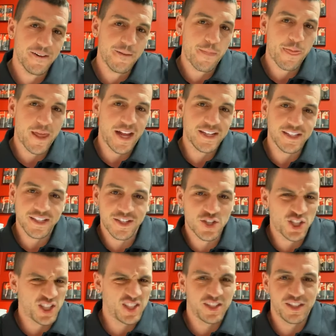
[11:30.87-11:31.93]
and
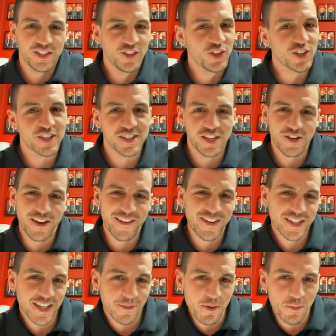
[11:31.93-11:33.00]
just looks at you every
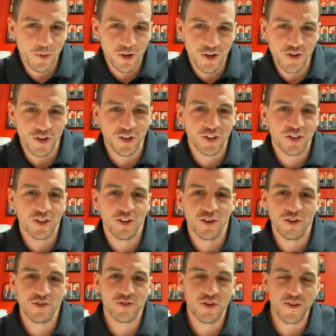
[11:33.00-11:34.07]
time you put on your
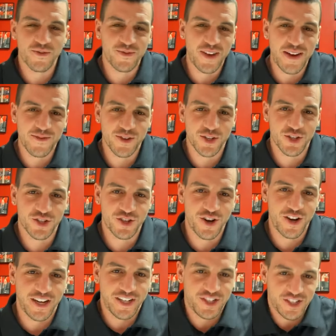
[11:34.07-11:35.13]
clothes or your favorite
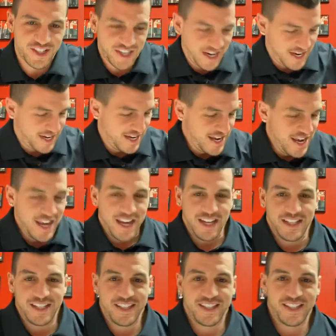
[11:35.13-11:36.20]
shirt. And it just
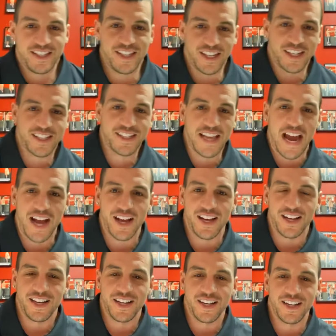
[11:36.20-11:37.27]
it sticks
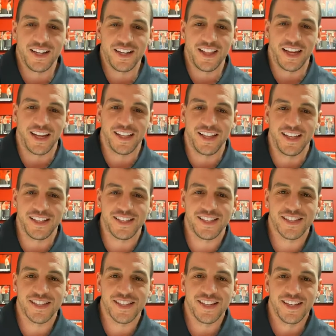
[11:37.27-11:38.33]
out like
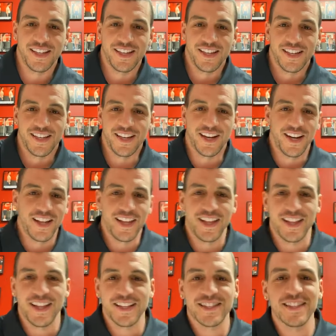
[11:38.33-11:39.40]
this,
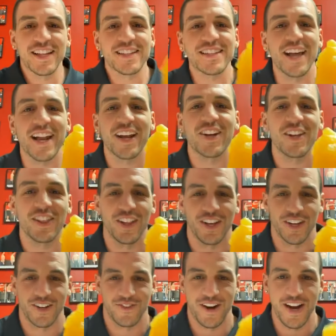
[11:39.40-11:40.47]
and that's not a good
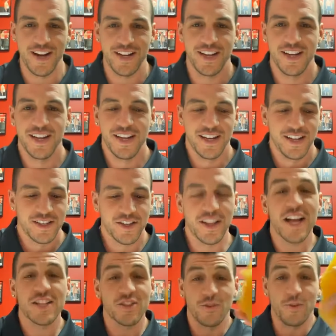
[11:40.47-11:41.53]
look, right? So
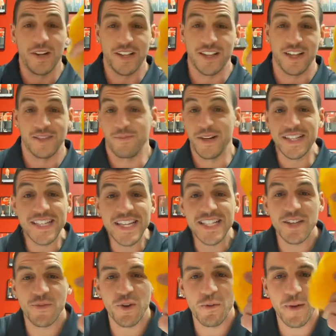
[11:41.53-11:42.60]
that's what it does. But it's
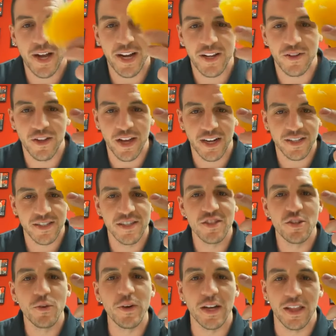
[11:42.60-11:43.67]
easy for your body to do that because it
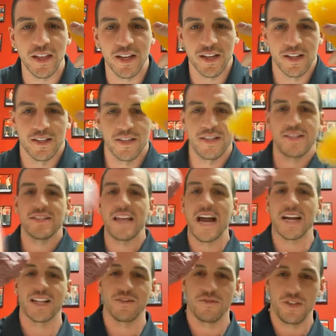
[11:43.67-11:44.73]
doesn't do anything. This is
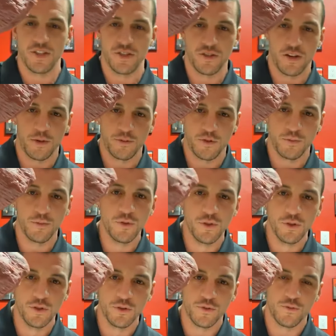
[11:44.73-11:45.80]
active tissue. Helps you
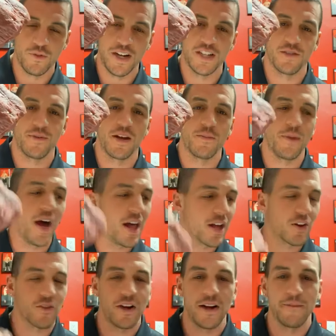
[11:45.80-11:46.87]
move, raise your
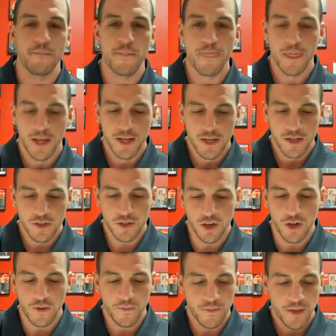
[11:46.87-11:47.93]
metabolic rate.
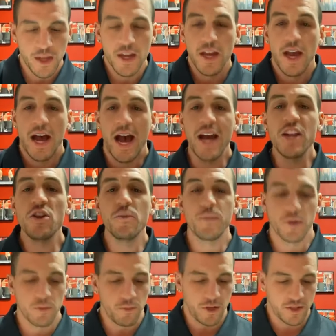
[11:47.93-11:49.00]
So how do you
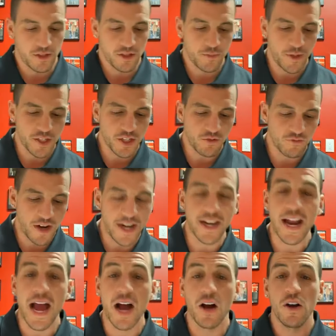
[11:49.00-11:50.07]
build muscle? Especially right
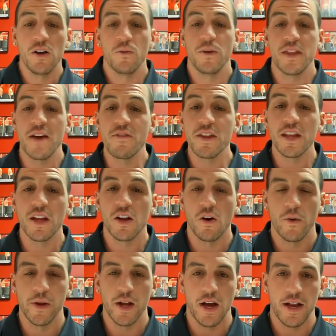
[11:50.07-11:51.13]
now with everything
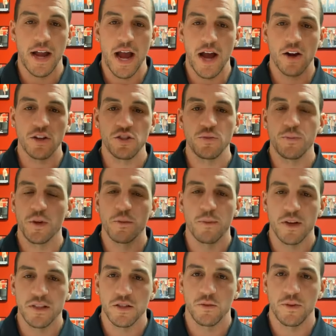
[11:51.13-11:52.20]
going on, how could you build
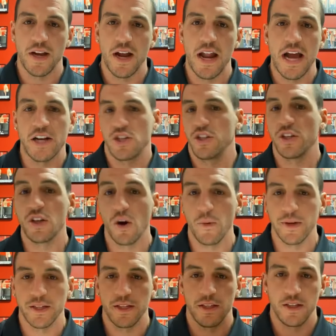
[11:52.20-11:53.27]
muscle without actually
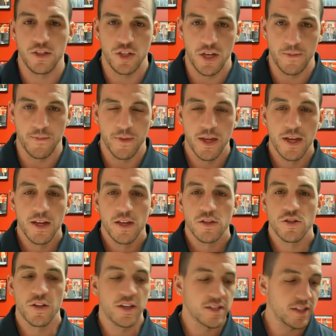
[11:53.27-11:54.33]
going to the gym?
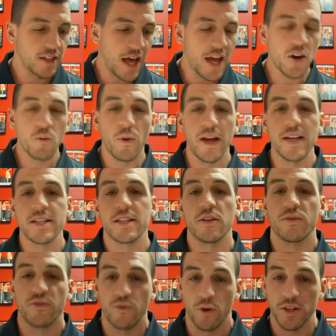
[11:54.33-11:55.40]
So there's a lot of ways to
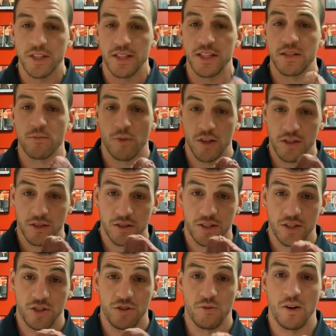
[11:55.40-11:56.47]
force this muscle
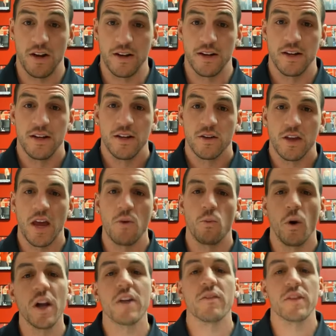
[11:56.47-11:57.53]
tissue on. Okay,
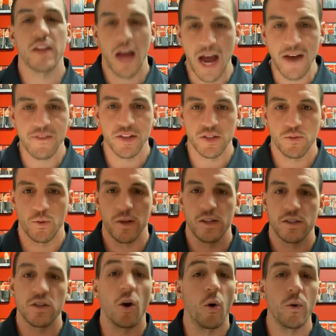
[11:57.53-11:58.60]
the obvious one
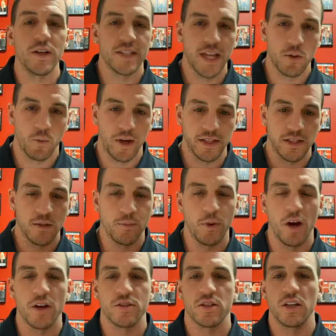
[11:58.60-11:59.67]
is to always add weight to the
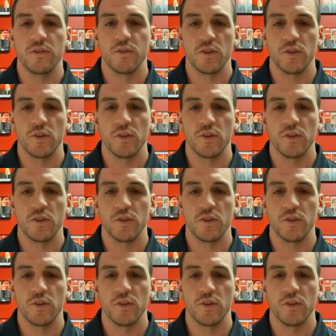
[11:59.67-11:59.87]
bar. So if you're